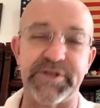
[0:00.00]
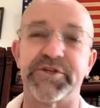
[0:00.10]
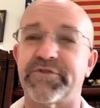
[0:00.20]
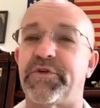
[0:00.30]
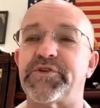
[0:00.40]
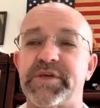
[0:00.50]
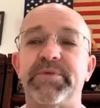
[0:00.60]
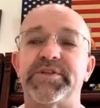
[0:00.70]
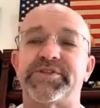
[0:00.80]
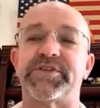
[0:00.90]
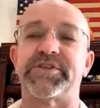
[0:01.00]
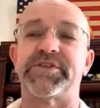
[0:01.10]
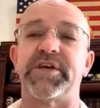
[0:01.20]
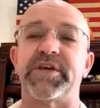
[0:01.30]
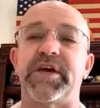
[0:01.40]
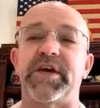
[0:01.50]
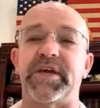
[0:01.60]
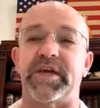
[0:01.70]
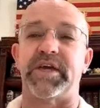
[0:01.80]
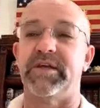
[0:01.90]
Because look, folks, I'm going to tell you,
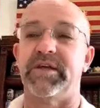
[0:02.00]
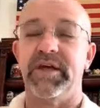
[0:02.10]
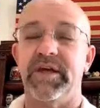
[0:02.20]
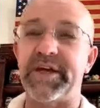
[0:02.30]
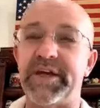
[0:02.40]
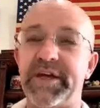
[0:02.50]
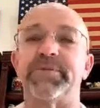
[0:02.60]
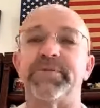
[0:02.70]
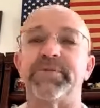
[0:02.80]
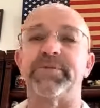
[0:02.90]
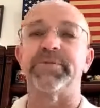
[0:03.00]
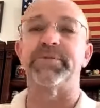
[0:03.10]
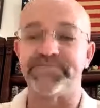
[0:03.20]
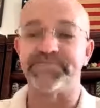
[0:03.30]
I'm wearing an insulin pump